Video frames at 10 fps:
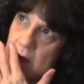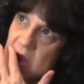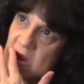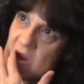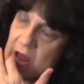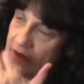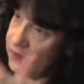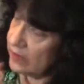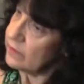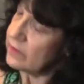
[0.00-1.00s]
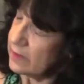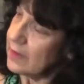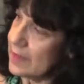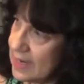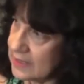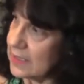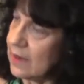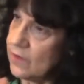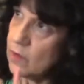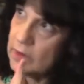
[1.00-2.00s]
And just to, again, to
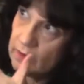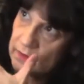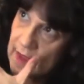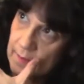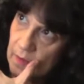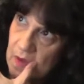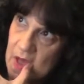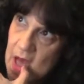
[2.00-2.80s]
give you an example,